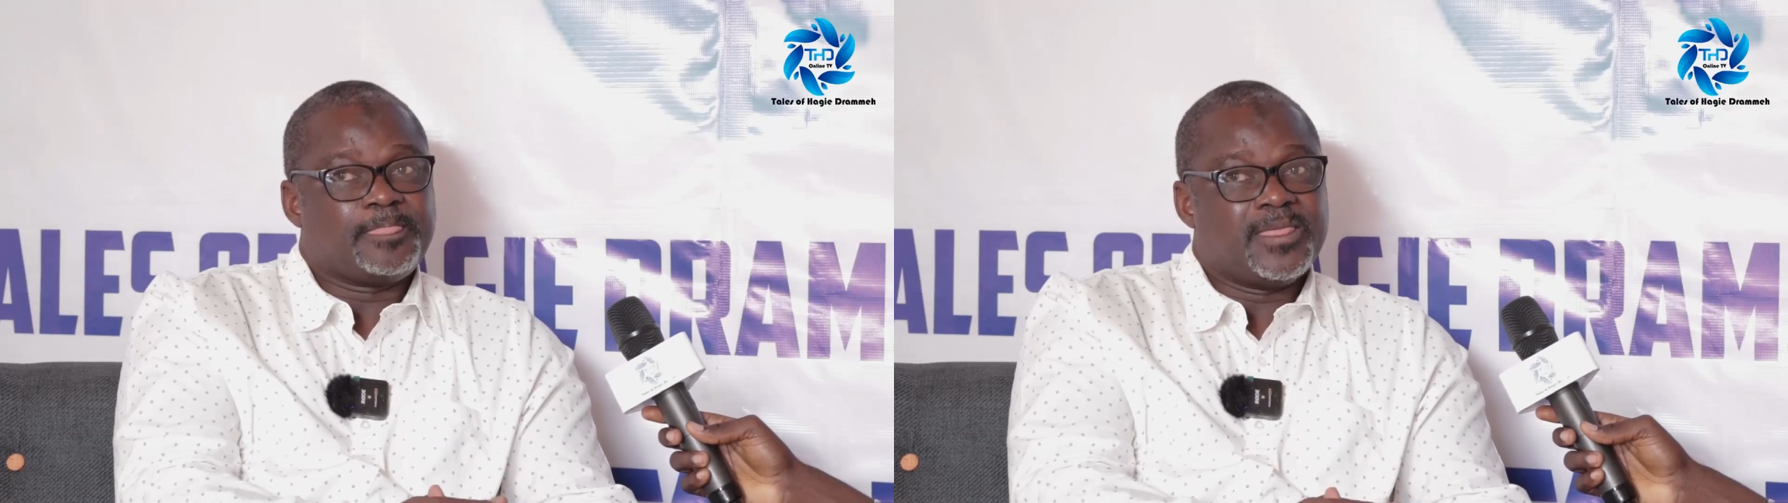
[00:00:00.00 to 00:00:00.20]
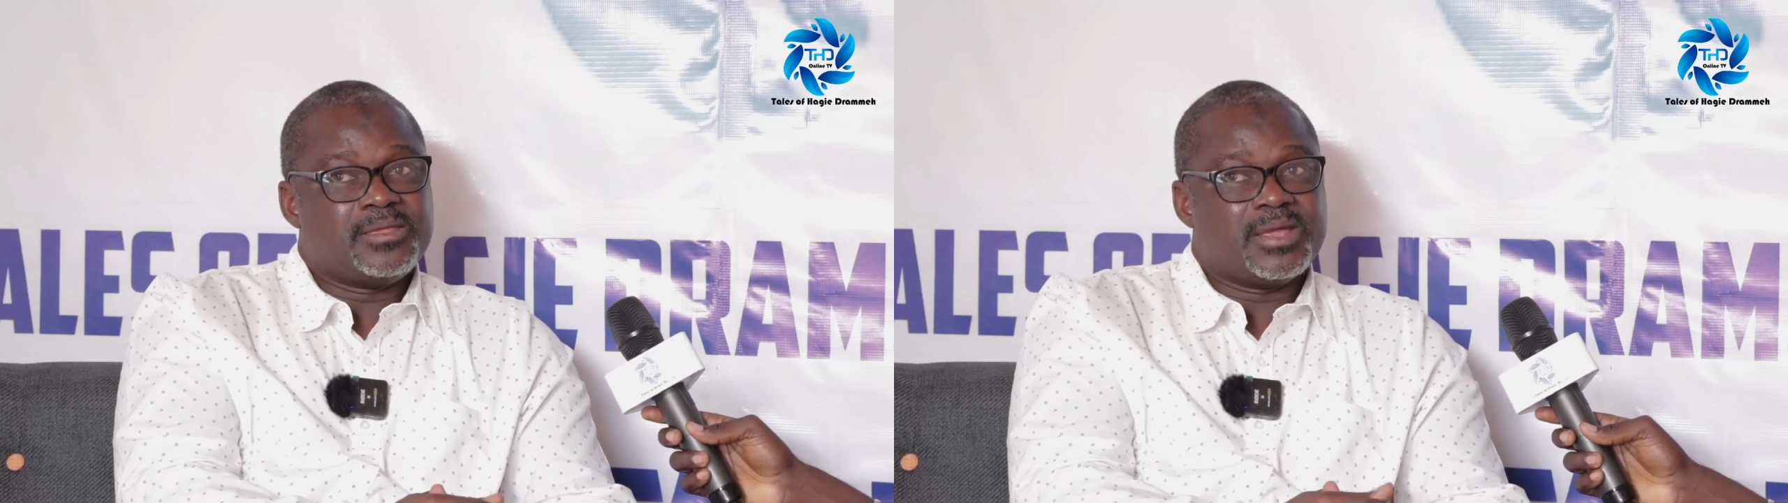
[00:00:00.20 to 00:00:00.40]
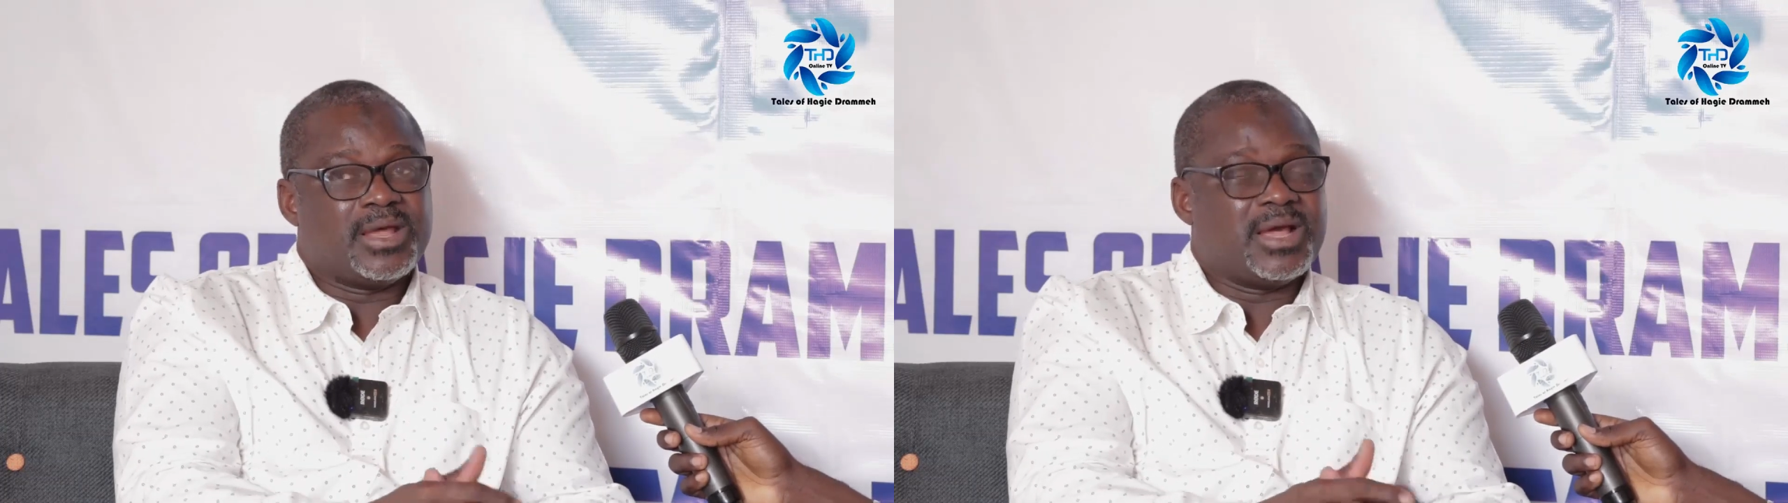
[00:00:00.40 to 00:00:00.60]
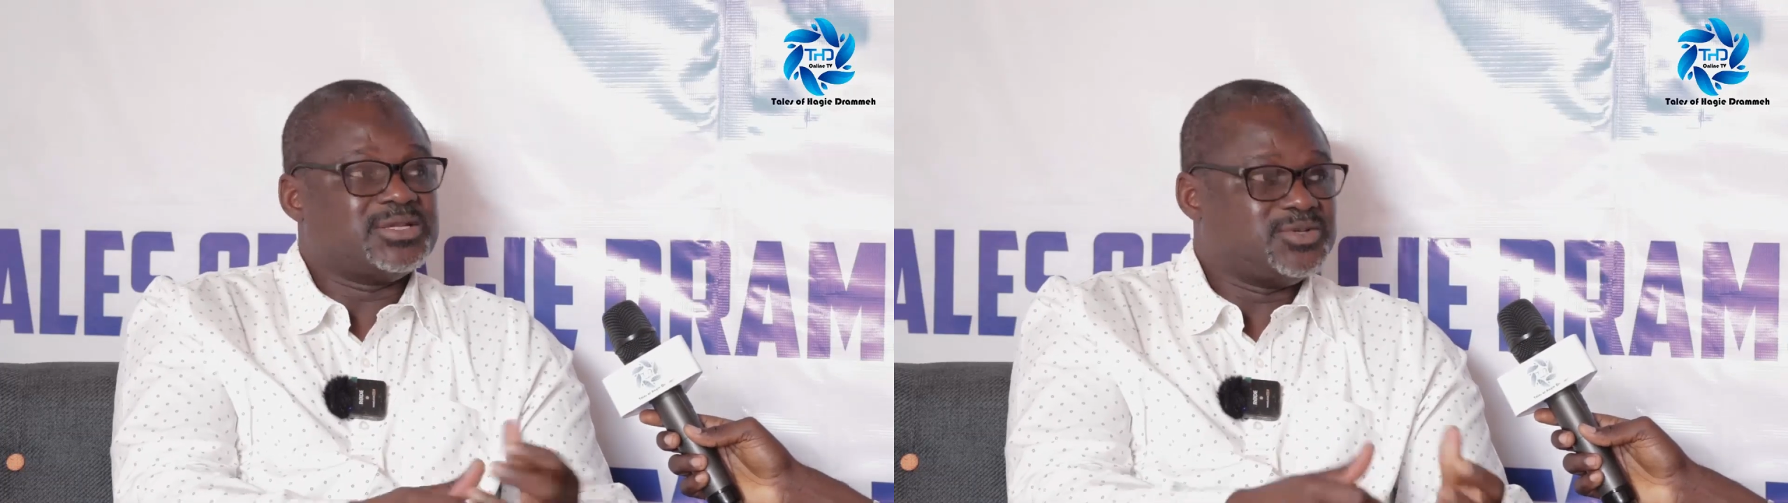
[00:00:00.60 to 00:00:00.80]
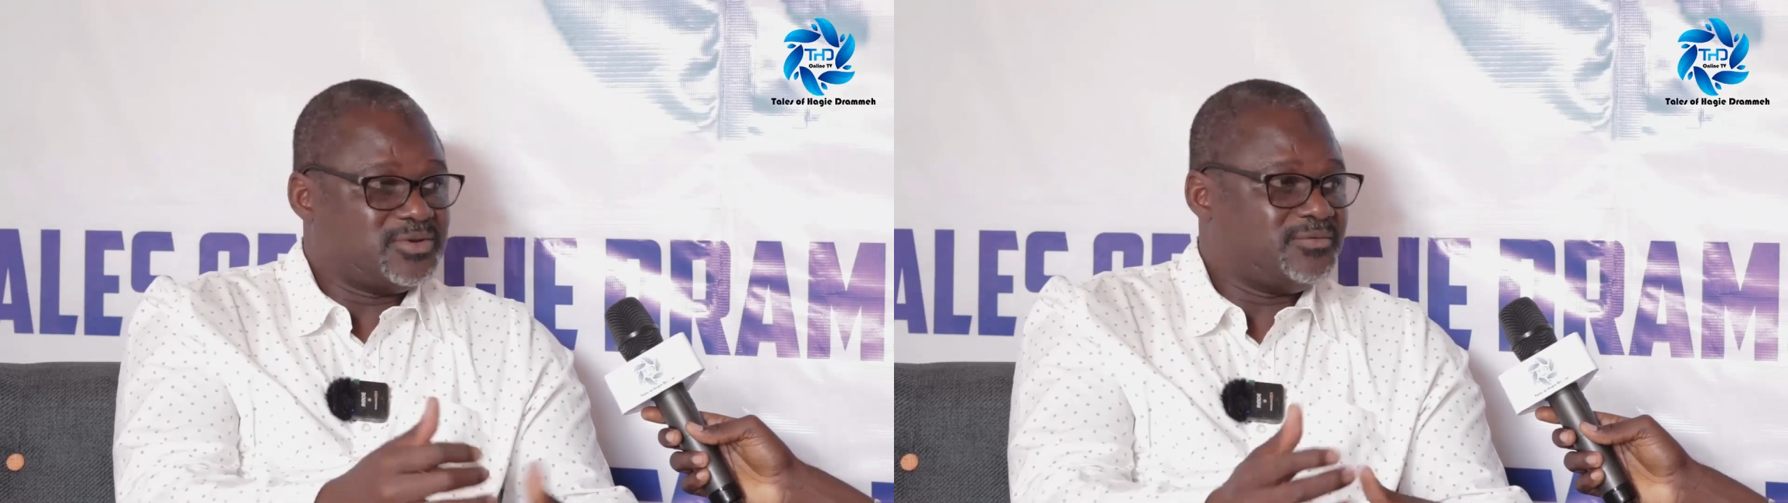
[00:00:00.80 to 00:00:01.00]
general
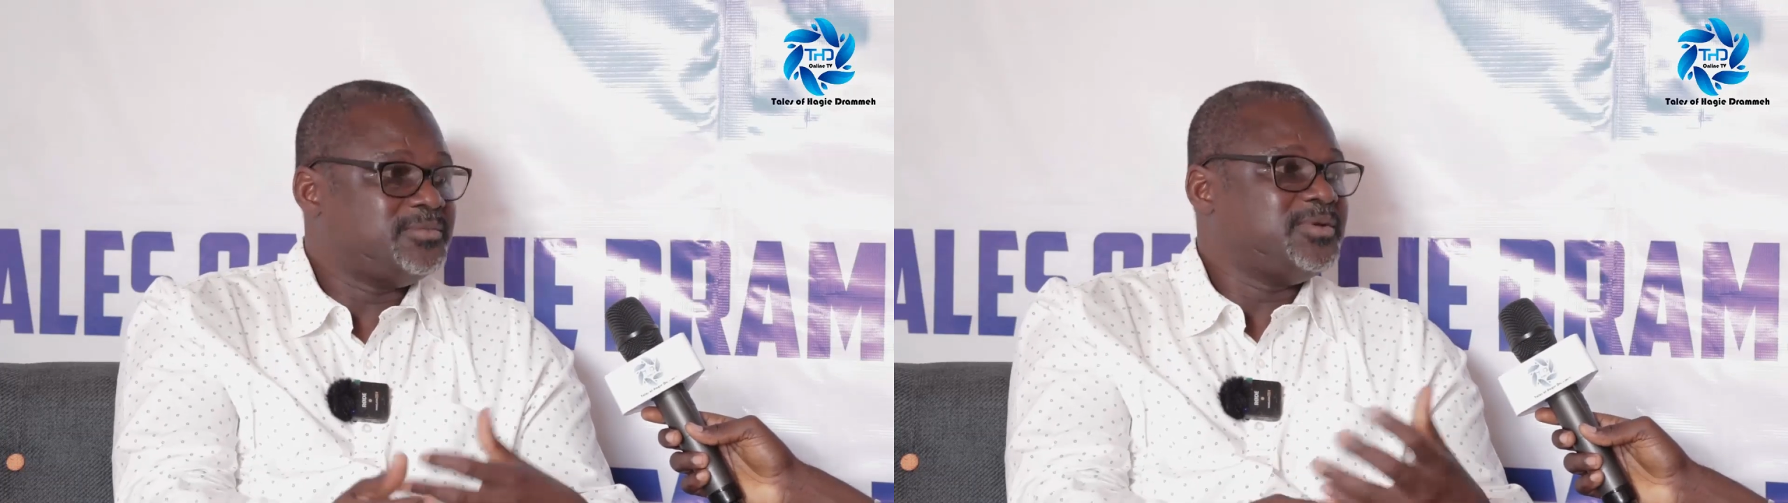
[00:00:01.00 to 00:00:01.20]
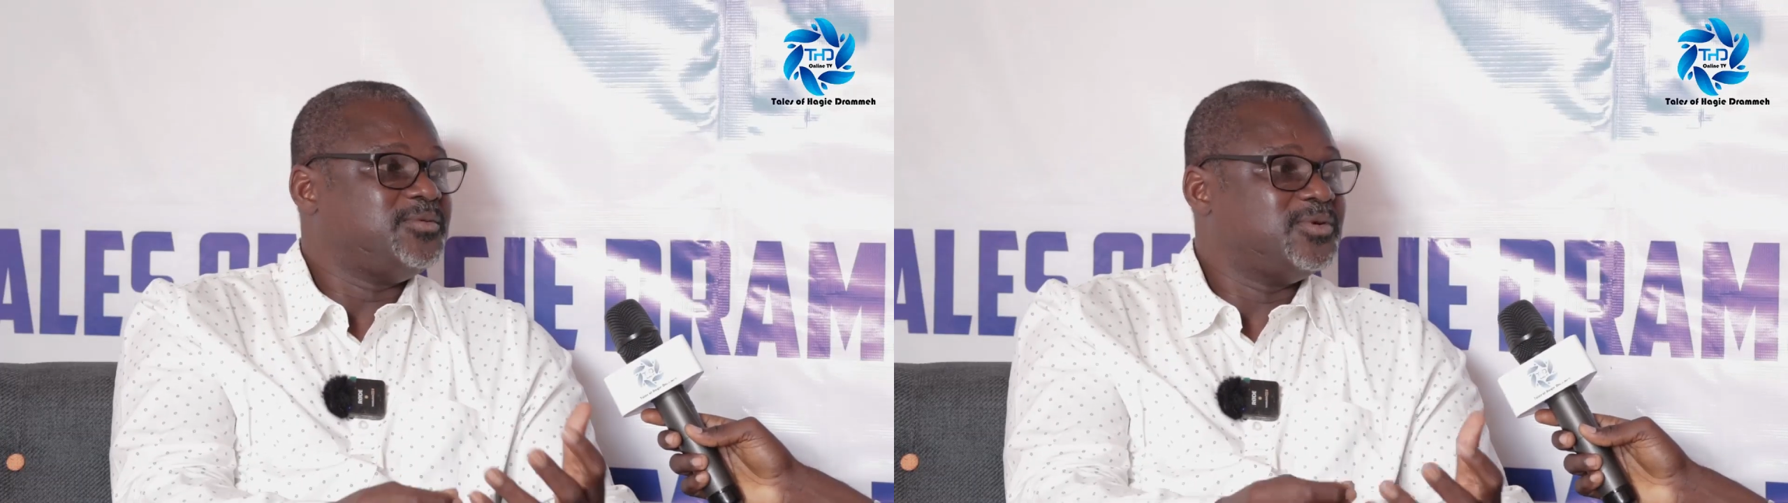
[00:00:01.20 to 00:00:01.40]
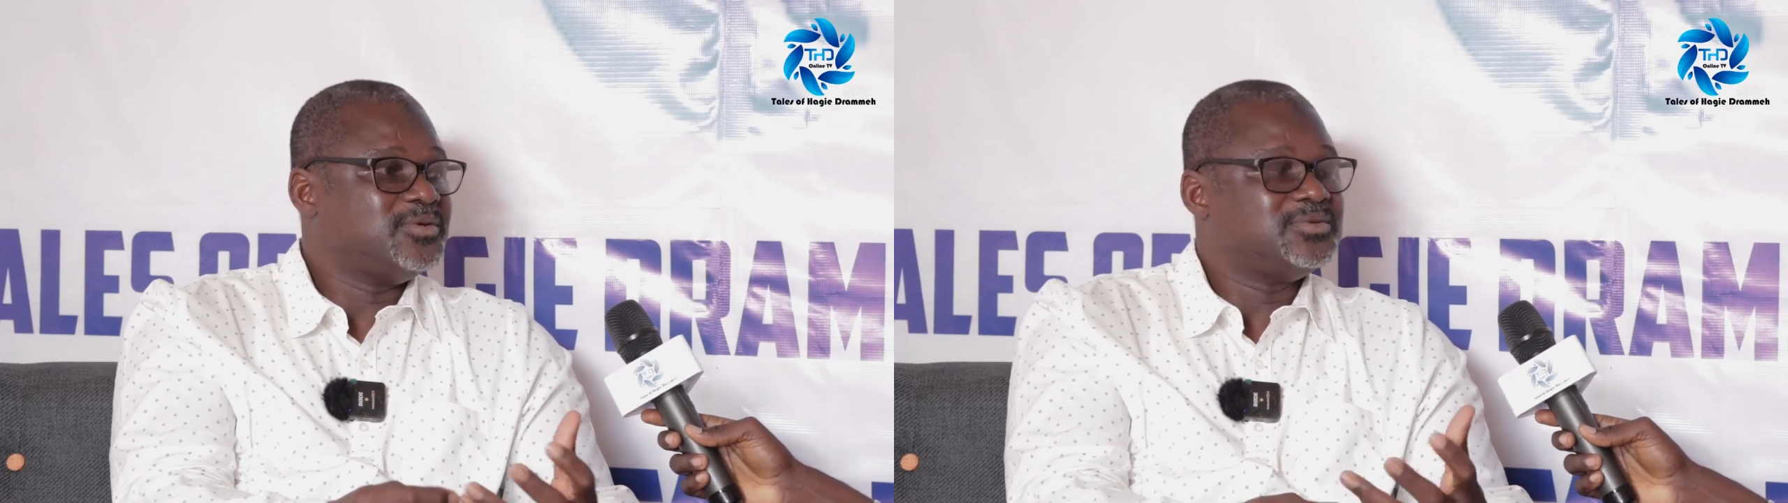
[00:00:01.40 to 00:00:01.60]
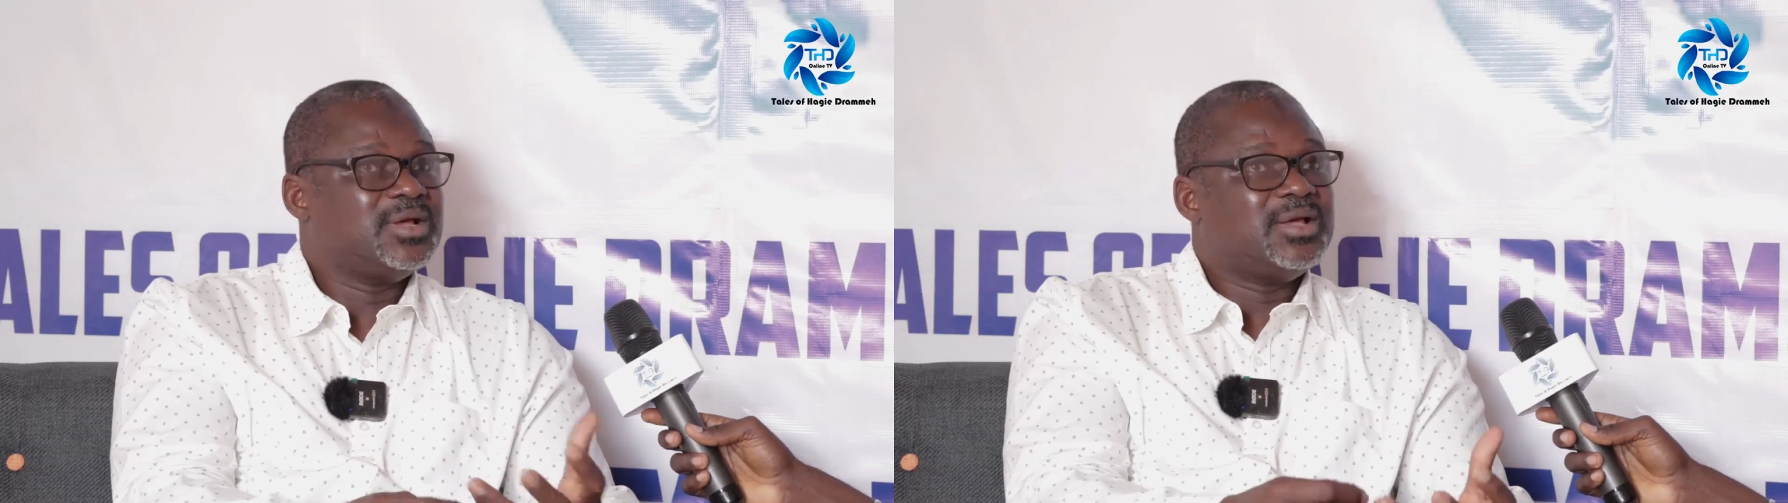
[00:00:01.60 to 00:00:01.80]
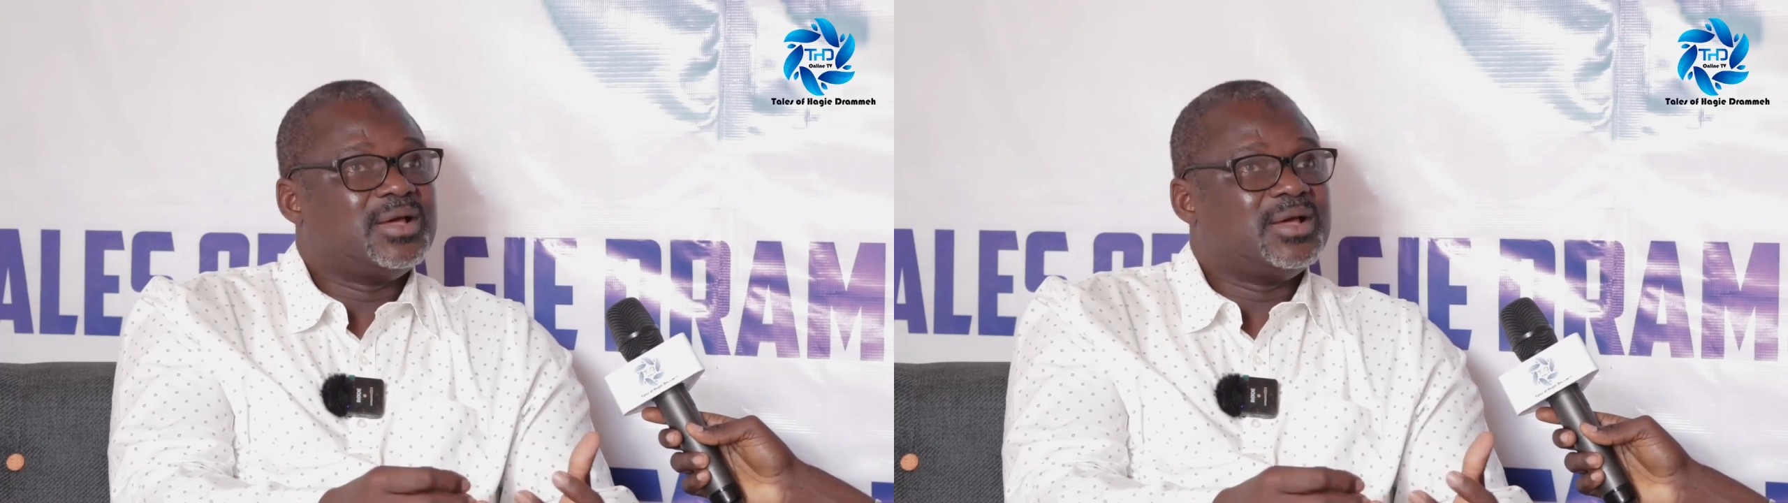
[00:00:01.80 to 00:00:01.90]
attitude of the people,